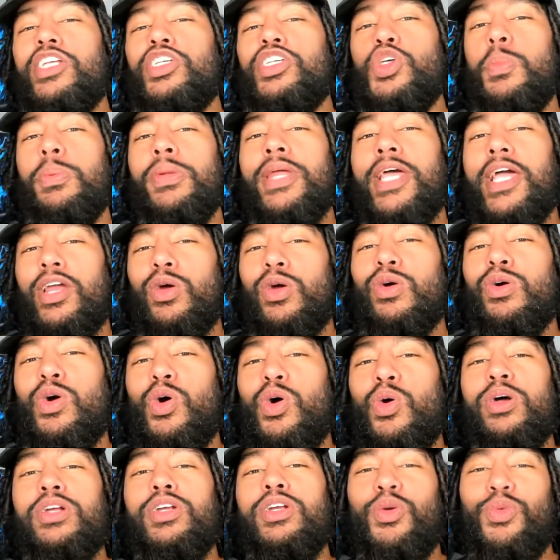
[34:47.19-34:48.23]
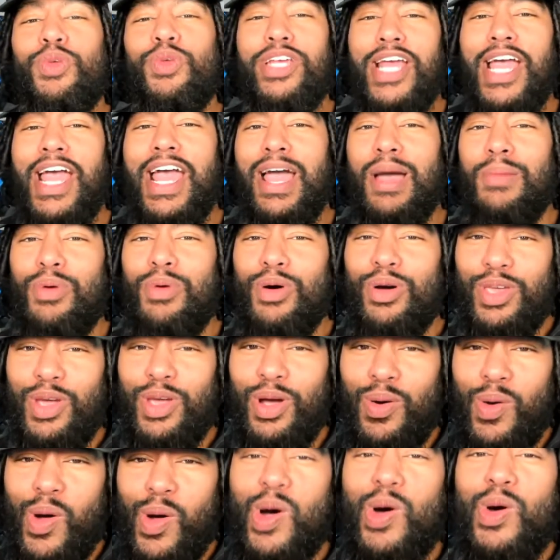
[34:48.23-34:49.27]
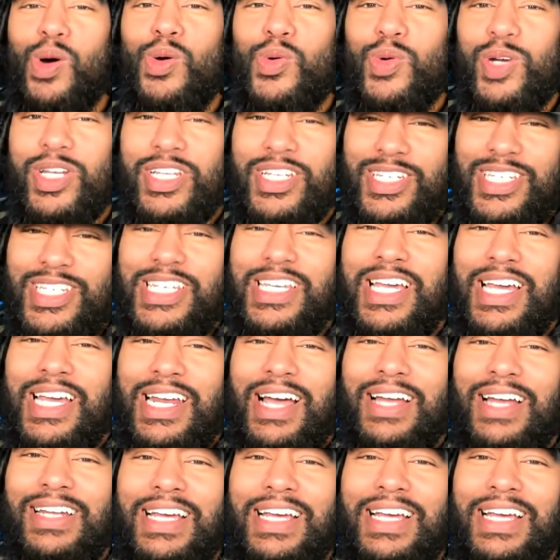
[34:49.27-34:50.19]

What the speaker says: you plan on going to rehab on your own and seeking out